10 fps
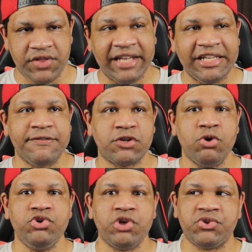That leaves
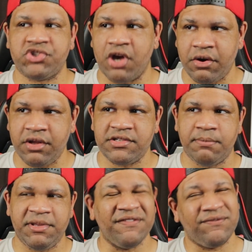Kujo Sara to
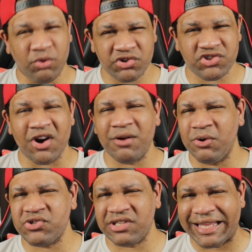be a 4-star,
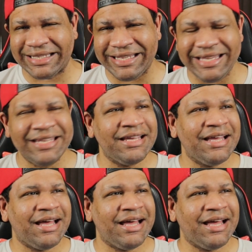most likely.